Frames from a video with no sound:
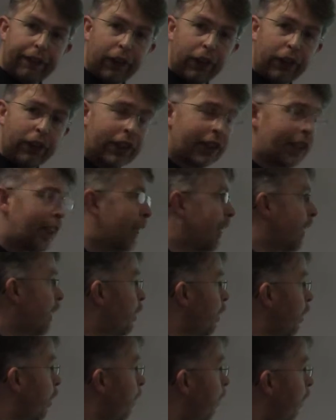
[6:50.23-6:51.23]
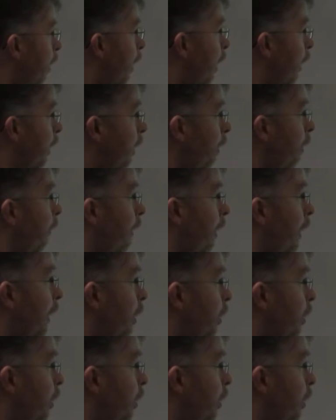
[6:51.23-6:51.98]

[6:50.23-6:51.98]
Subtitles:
you understand this sort of work, you'll find it